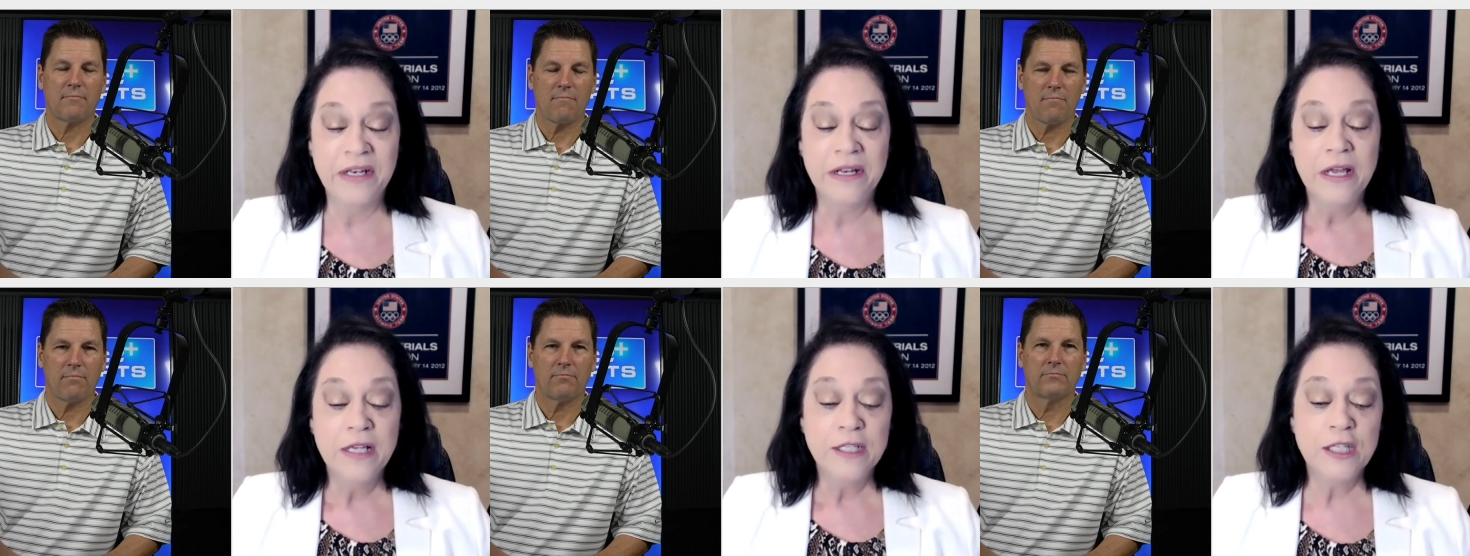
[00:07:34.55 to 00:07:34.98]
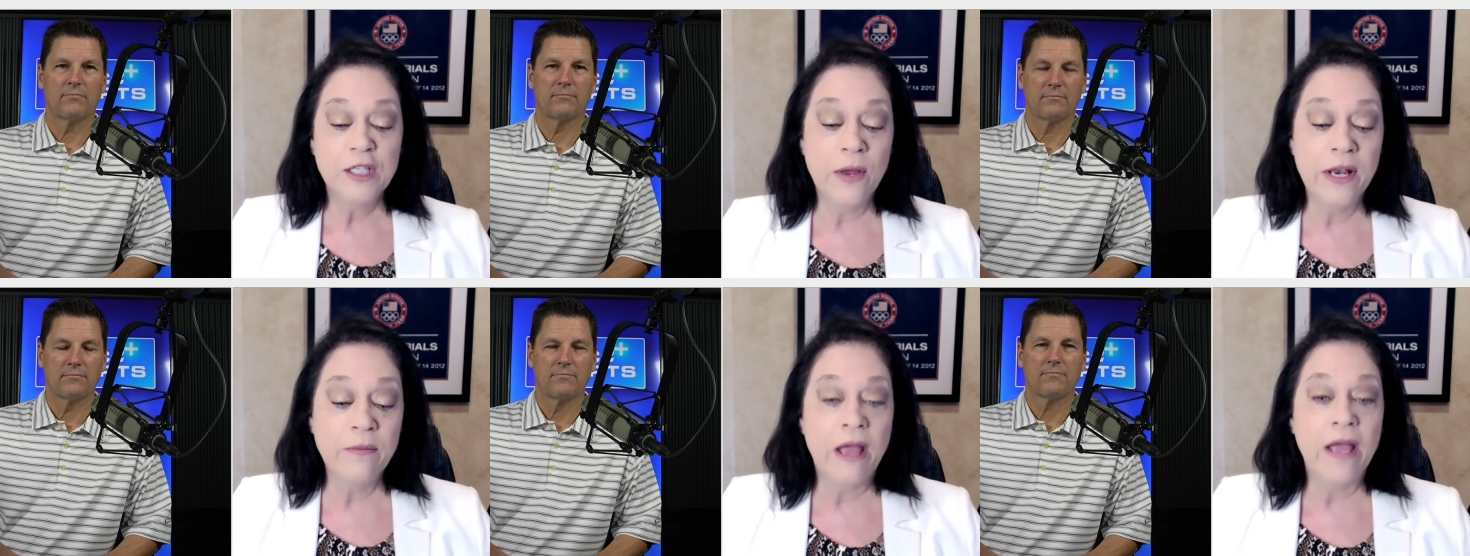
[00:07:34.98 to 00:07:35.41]
Speaker 1: And mm-hmm. so,
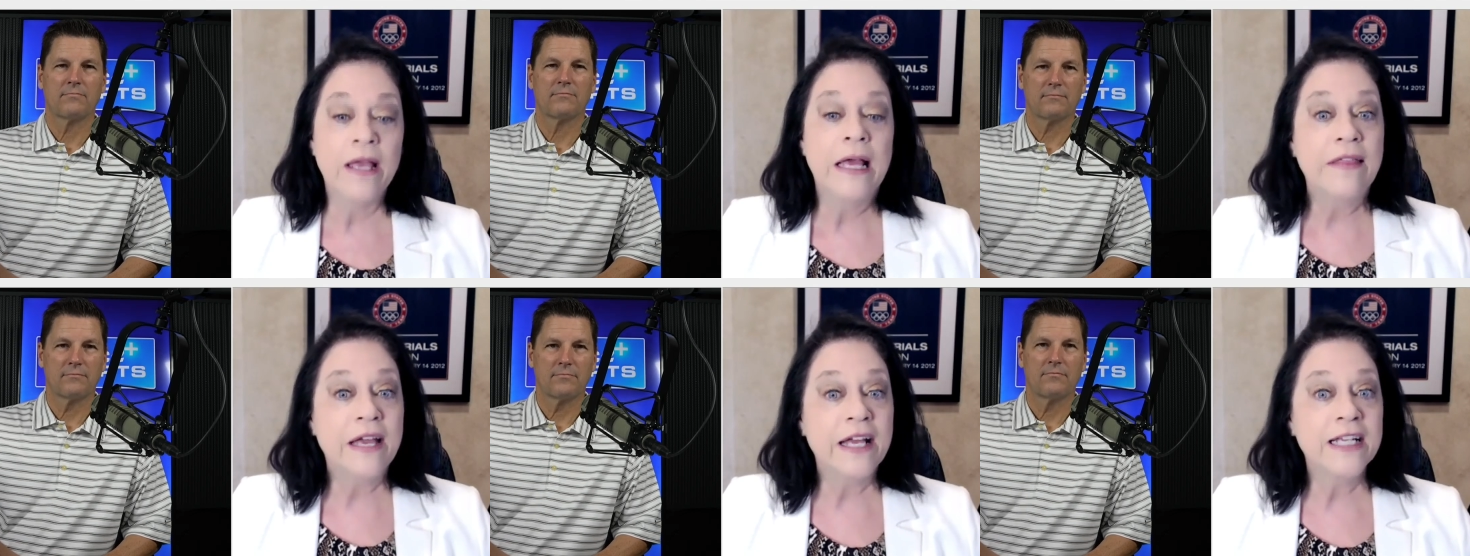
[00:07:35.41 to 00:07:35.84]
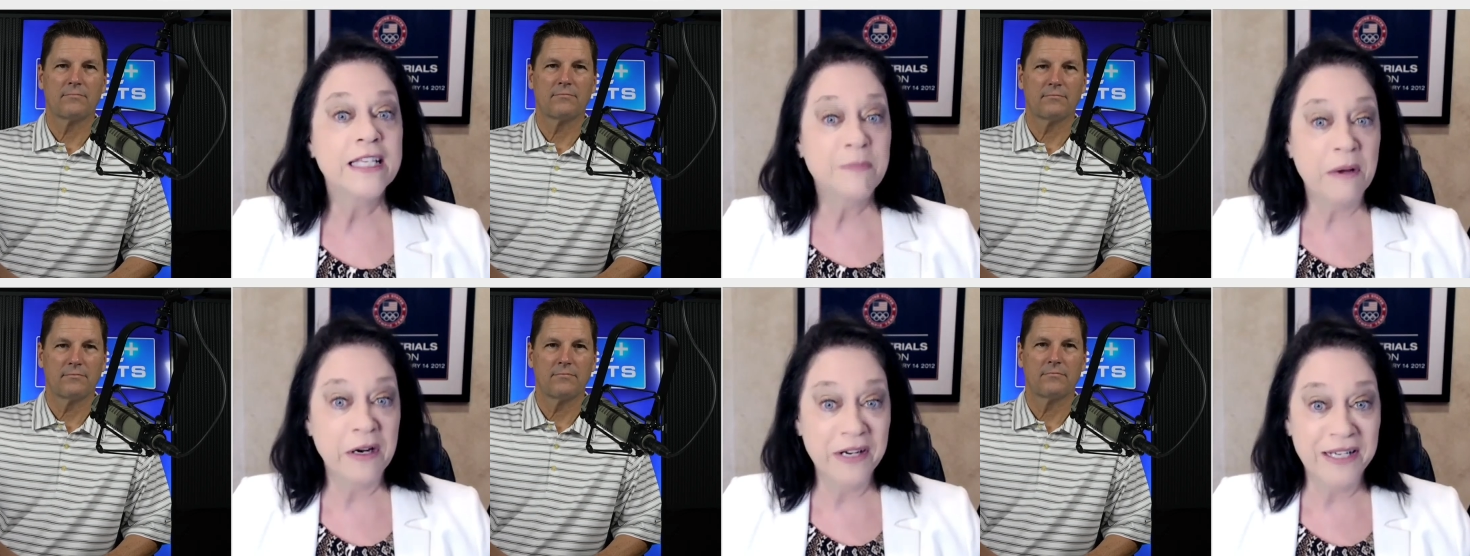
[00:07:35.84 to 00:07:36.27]
anyway, they
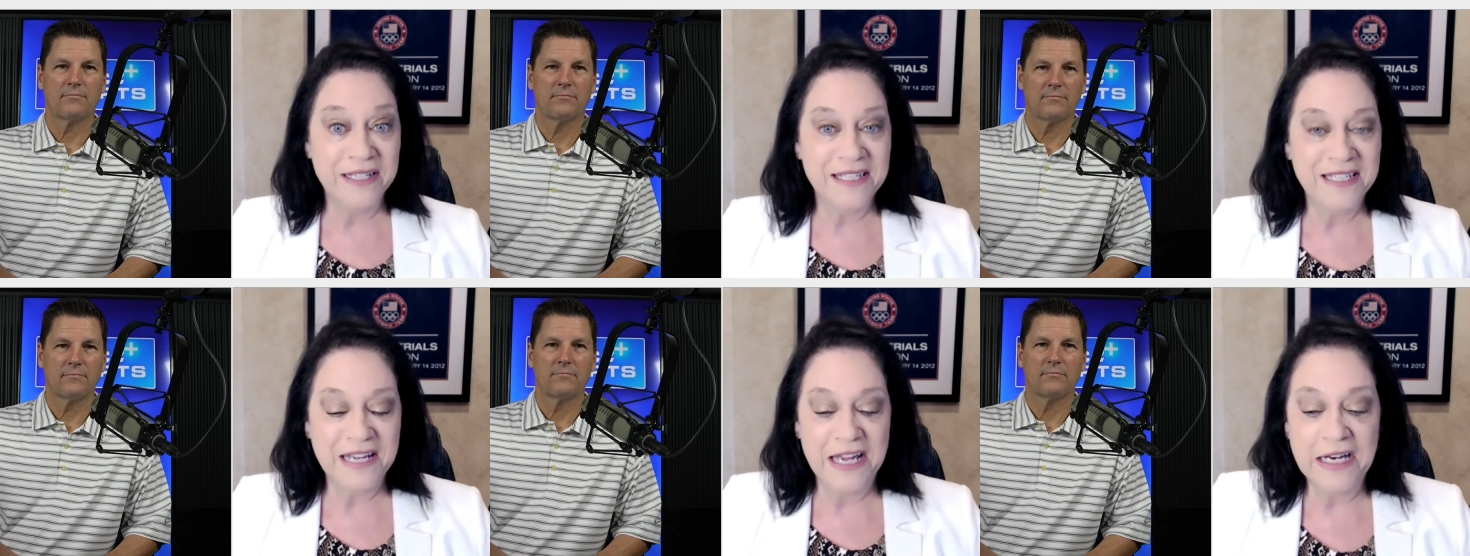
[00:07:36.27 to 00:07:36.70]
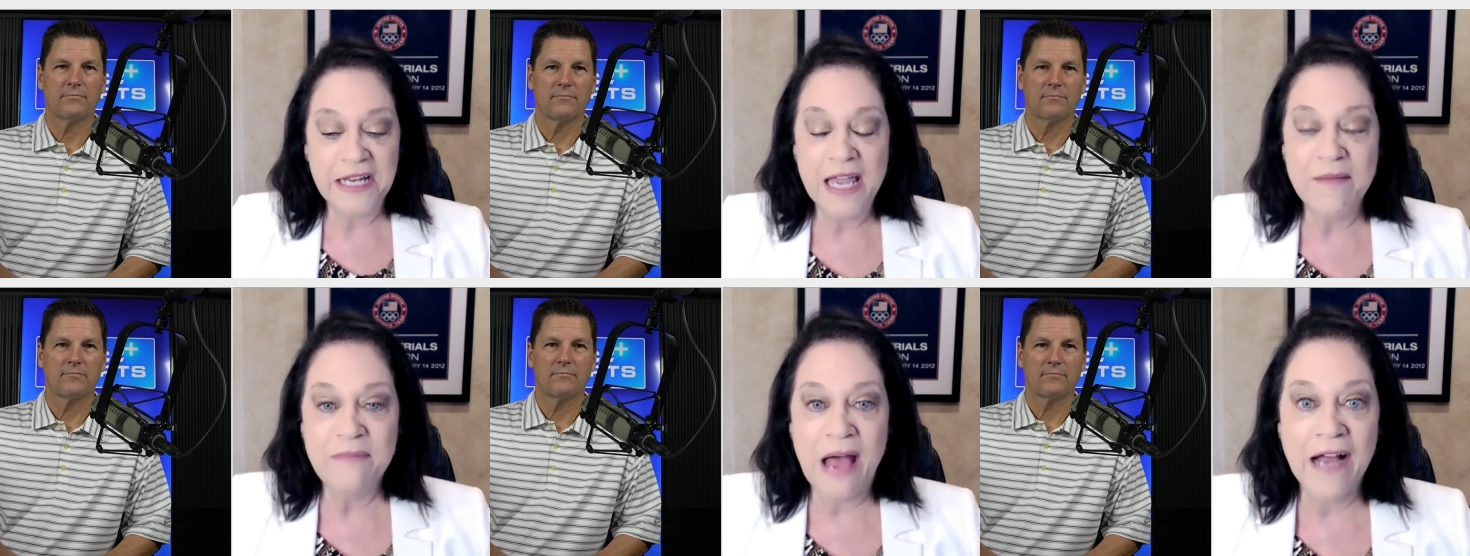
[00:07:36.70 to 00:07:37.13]
experienced it,
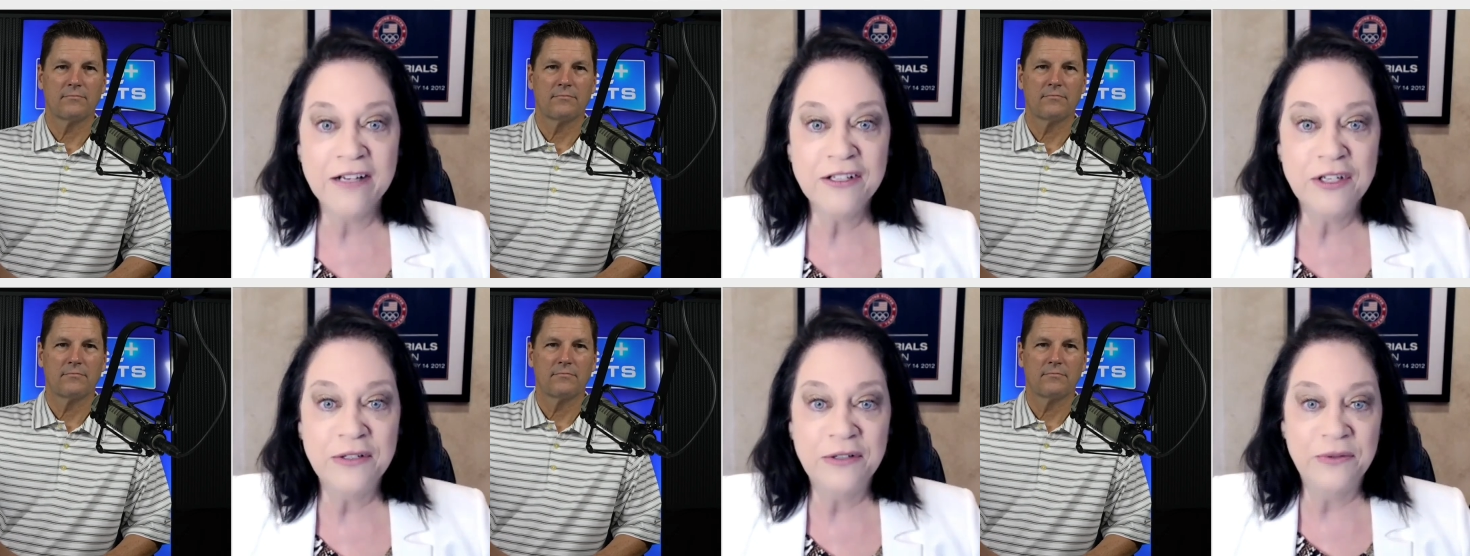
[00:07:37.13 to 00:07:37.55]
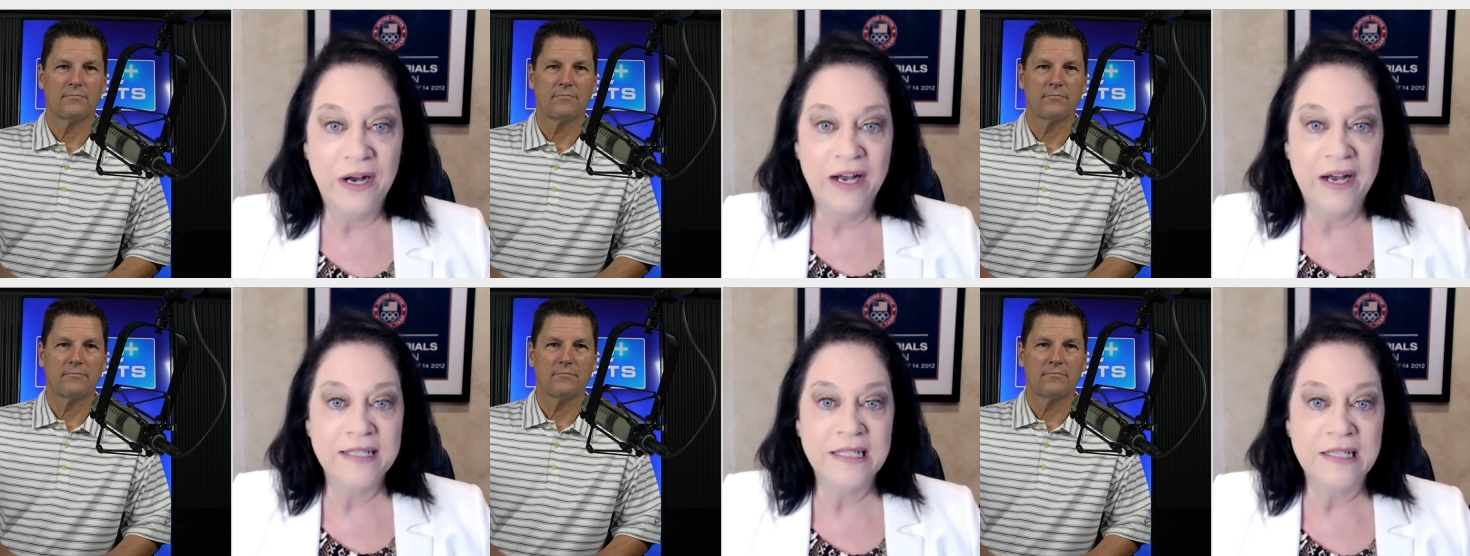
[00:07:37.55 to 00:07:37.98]
came back to
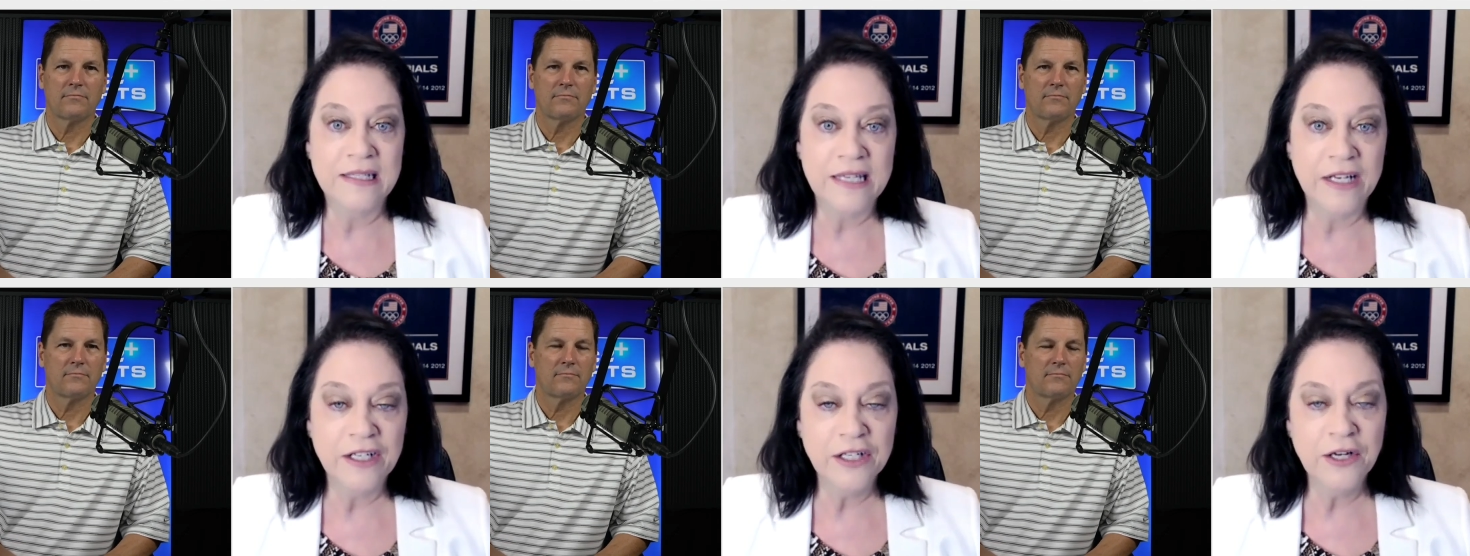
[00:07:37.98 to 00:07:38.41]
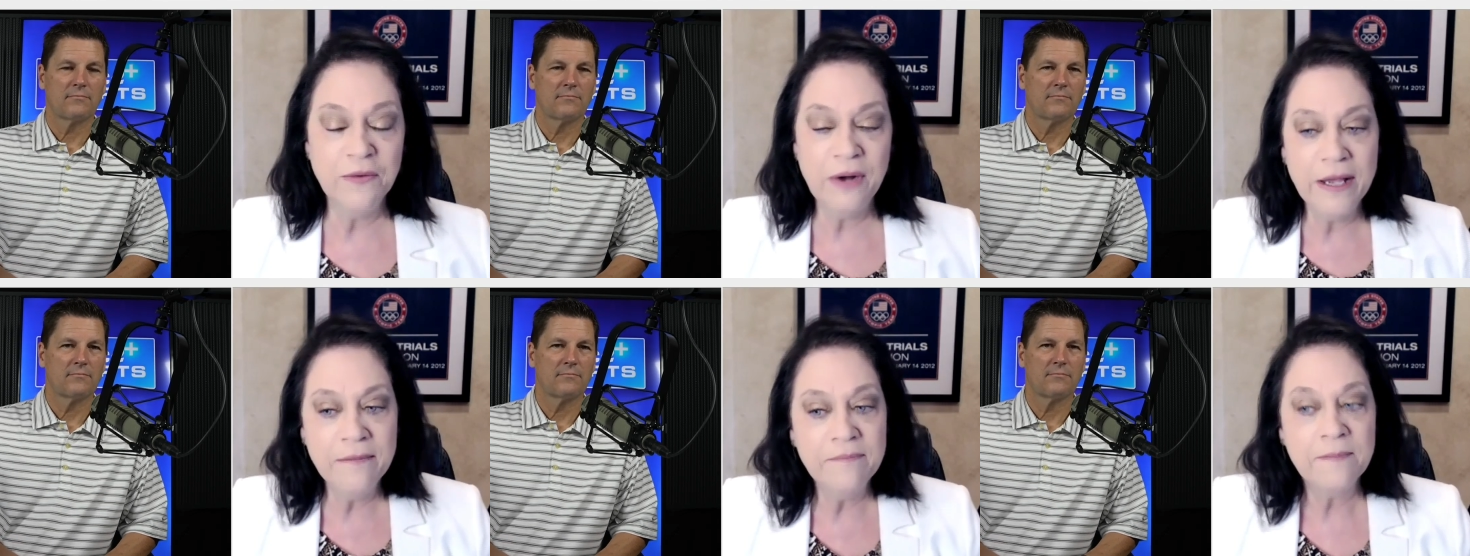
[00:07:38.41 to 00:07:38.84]
us, and said, you know
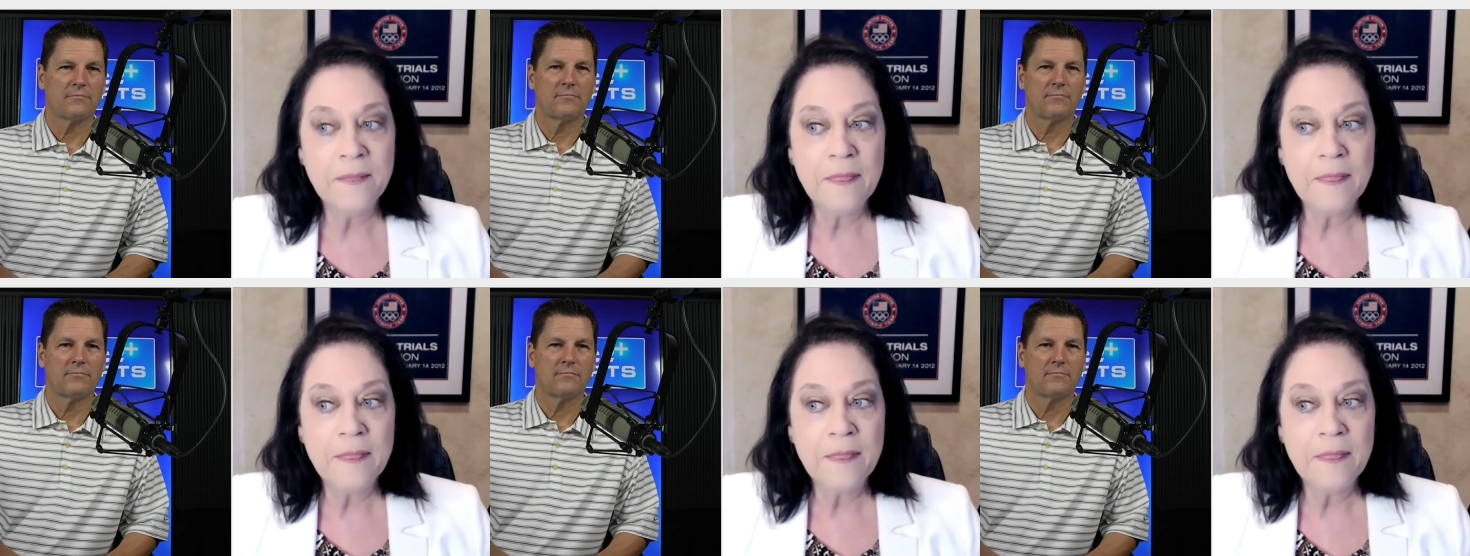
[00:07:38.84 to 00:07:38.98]
what?